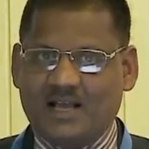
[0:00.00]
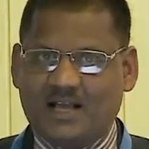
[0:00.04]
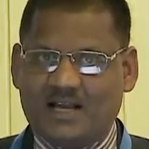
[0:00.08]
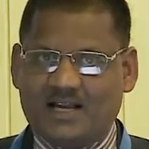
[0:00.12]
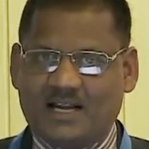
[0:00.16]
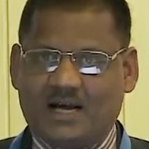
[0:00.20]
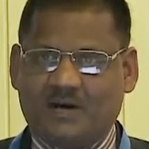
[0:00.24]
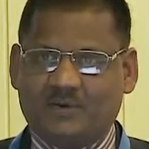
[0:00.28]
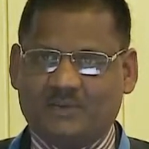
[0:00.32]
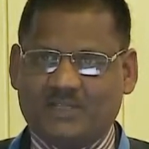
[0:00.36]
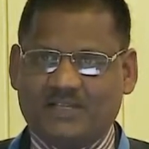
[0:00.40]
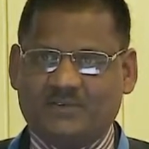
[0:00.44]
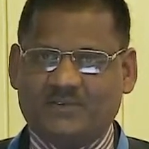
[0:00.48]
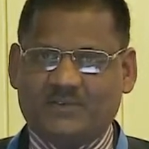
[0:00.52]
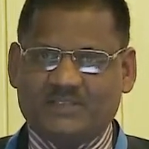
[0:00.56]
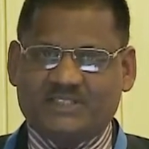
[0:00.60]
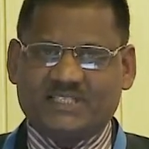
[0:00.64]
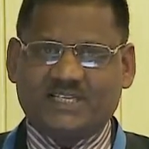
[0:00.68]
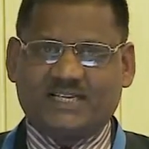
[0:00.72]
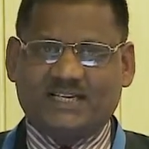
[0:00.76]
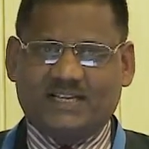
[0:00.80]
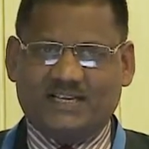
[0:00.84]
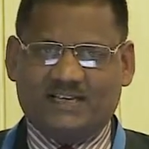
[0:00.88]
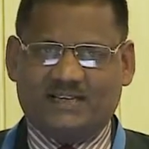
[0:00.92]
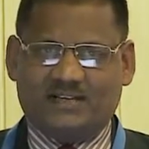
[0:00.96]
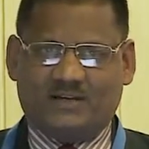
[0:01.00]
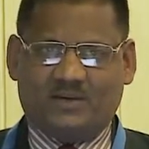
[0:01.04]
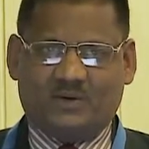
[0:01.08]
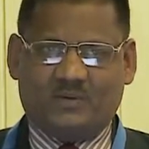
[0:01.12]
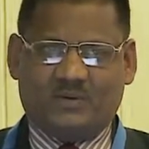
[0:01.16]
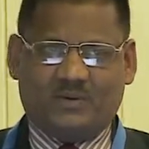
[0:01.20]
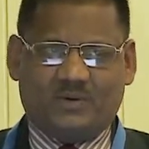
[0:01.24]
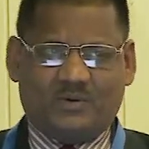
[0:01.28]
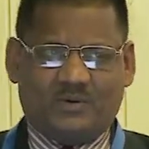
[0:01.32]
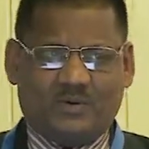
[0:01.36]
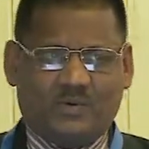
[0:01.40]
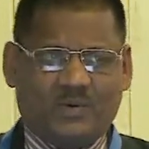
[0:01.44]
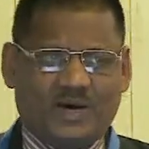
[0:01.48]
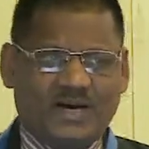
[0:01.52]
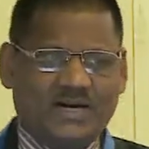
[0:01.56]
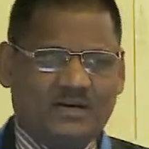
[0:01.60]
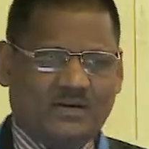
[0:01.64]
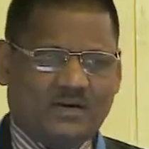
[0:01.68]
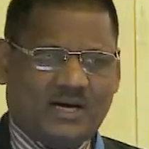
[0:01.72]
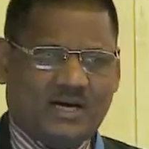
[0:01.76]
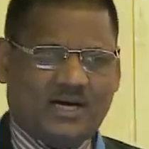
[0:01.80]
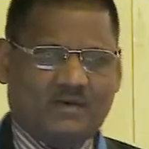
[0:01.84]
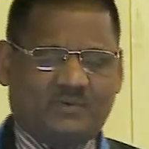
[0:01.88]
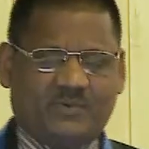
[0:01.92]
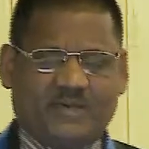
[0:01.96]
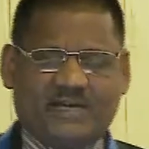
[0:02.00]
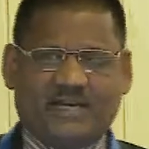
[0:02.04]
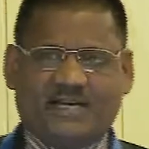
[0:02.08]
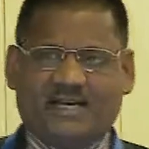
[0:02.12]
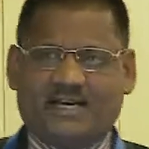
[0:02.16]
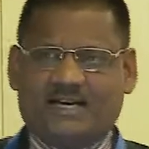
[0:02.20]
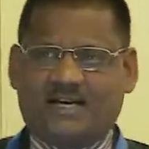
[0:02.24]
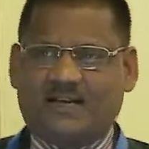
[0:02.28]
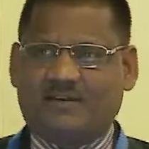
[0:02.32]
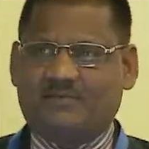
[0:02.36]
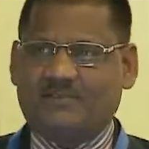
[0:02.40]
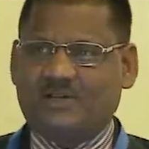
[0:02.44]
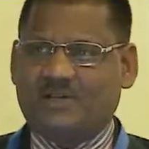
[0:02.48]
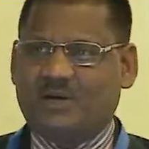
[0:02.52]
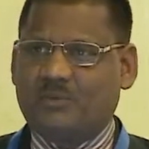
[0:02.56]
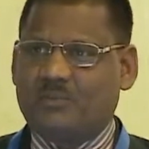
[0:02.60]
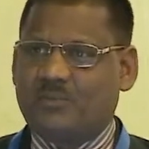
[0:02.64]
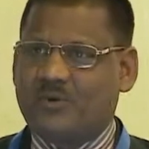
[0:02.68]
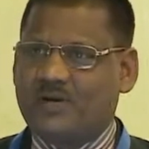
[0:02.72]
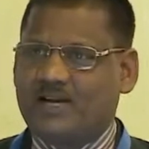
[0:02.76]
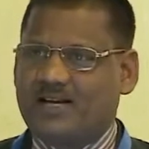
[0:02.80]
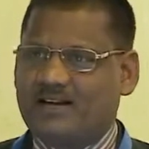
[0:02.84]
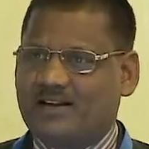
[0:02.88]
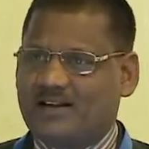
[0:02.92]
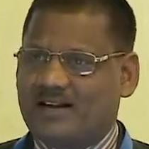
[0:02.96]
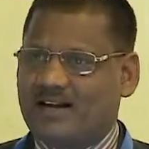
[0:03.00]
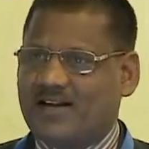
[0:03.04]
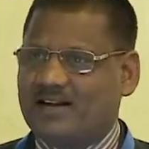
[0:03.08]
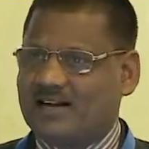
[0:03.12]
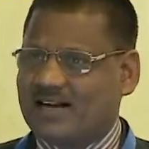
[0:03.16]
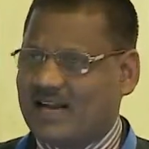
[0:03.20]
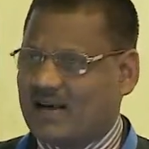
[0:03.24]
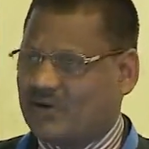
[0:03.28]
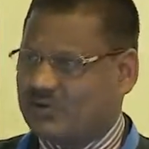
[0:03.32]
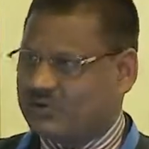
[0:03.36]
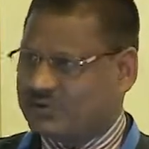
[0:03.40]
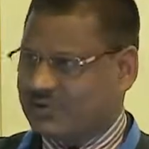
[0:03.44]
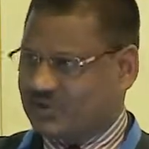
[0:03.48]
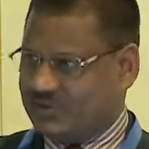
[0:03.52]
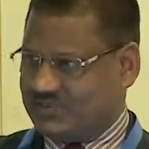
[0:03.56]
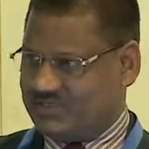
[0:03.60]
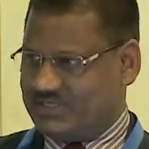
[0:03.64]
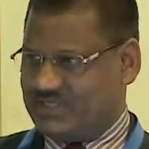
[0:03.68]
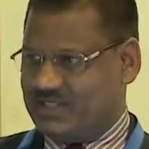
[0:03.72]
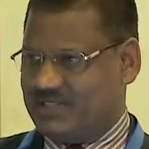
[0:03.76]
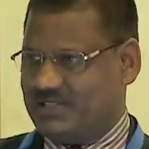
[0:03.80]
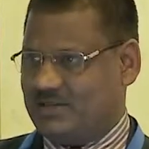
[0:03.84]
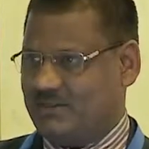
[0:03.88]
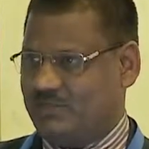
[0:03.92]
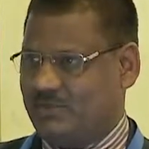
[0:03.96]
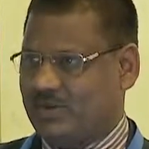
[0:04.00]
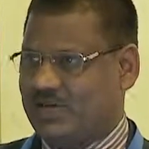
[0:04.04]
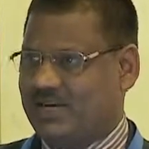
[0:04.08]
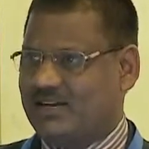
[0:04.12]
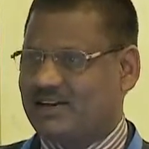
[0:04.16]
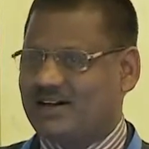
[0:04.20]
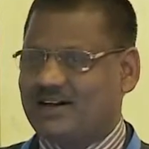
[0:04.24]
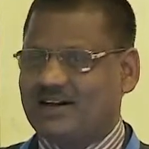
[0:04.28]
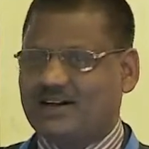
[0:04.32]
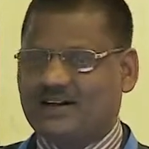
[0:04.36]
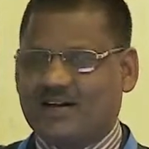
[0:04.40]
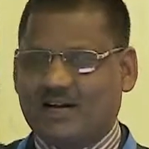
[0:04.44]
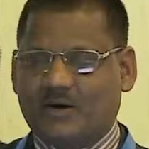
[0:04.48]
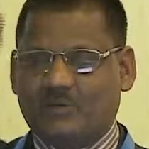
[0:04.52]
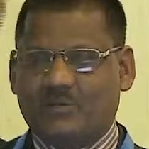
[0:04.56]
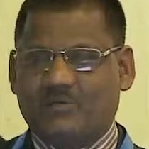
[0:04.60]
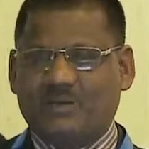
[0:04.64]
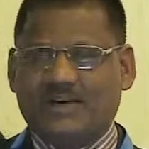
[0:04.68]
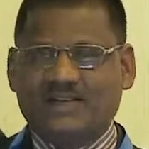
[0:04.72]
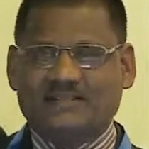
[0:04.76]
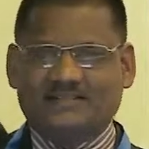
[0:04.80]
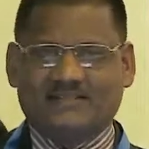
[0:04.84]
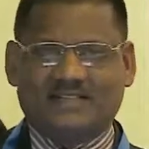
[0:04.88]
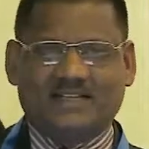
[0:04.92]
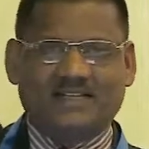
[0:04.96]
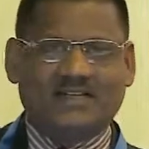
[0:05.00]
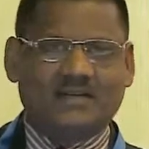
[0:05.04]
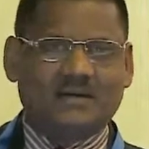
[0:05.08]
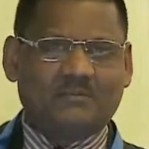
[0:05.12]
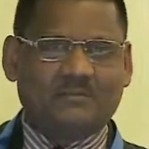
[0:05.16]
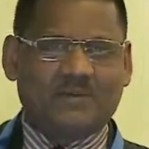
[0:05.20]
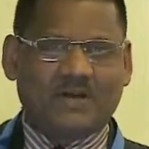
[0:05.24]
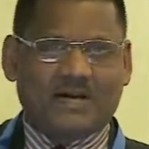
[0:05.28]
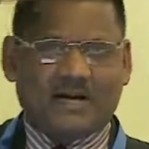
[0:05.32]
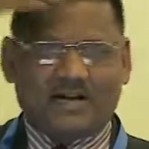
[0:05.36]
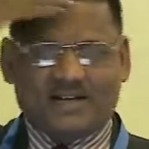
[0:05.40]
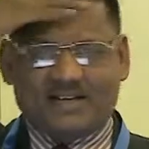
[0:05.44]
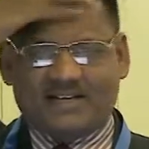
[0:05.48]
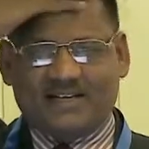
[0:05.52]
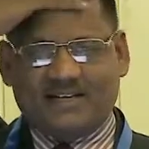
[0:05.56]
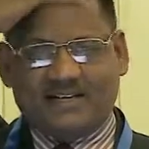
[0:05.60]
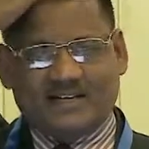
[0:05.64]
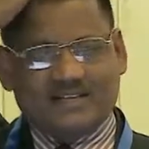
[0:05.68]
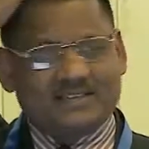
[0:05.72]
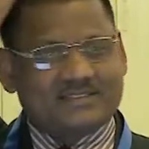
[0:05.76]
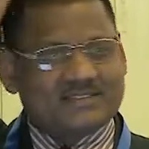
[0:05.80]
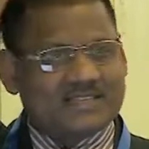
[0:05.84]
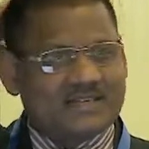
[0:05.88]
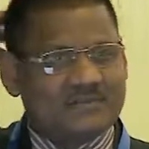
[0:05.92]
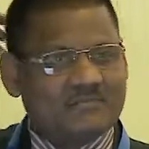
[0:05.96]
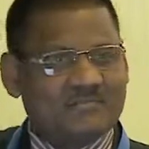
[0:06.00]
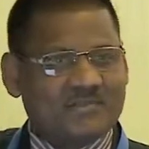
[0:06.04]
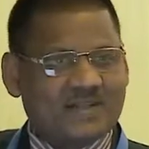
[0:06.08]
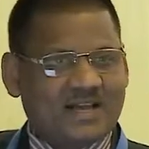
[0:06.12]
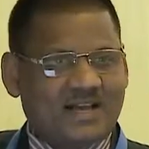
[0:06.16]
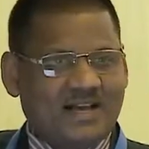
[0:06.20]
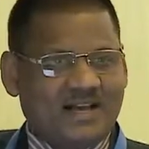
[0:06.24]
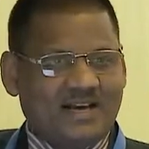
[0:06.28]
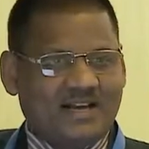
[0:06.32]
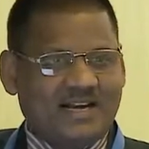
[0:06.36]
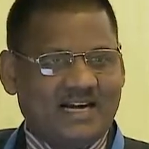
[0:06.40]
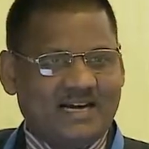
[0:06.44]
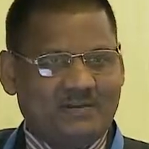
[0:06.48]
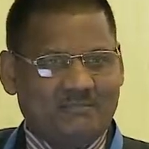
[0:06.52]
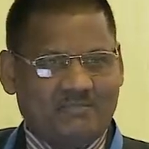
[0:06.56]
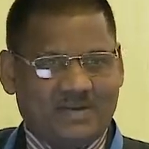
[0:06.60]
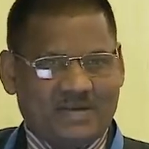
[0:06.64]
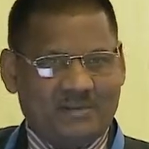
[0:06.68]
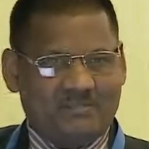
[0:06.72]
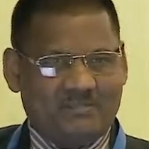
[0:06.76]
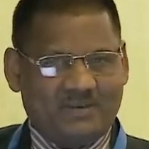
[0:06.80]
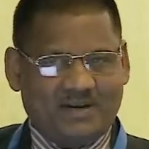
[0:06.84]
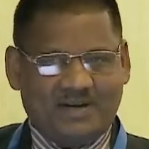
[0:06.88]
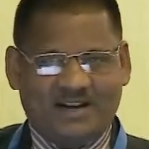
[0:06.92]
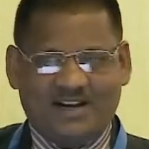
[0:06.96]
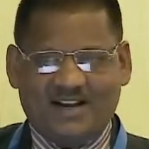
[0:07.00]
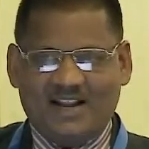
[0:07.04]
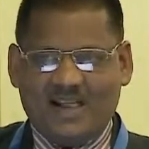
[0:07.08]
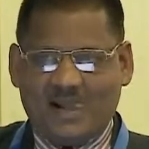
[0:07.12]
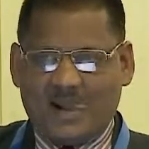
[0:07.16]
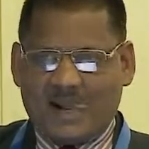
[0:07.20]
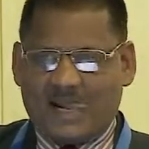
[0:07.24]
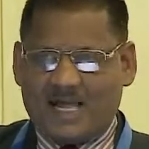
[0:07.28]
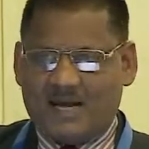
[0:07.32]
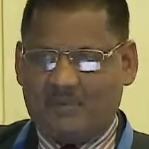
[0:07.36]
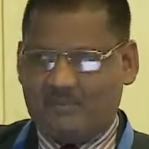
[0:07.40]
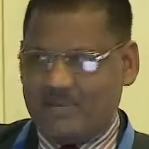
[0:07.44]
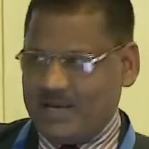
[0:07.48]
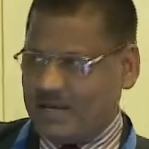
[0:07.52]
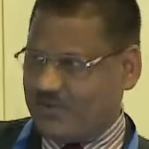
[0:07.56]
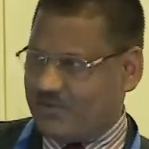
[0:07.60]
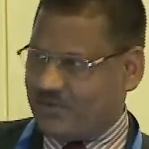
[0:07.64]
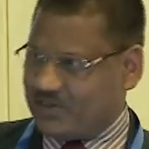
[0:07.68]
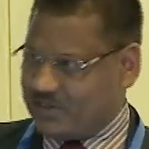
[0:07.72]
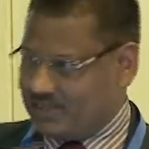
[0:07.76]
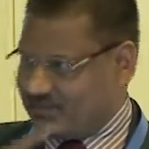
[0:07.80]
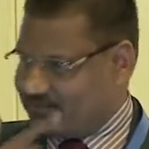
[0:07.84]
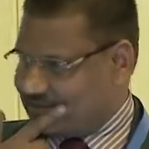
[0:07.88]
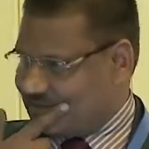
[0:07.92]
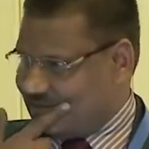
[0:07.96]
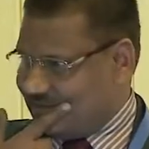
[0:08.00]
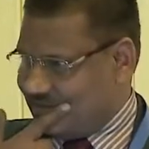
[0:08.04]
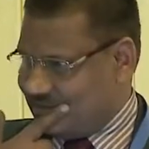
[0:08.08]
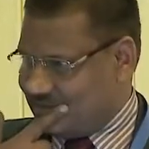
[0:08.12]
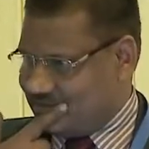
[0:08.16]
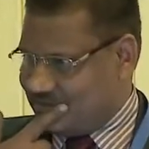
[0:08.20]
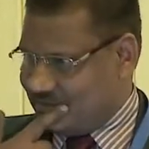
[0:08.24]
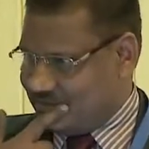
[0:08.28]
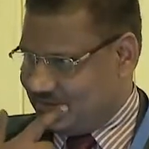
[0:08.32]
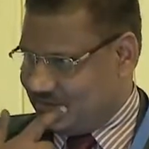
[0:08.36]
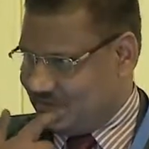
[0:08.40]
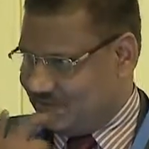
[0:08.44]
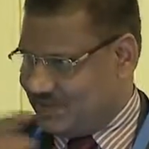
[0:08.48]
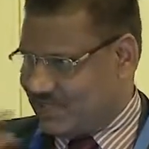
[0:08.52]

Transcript: Now the vision is, why can't we put it on a cloud sourcing? Put it on a cloud-based architecture, let people pay for the services.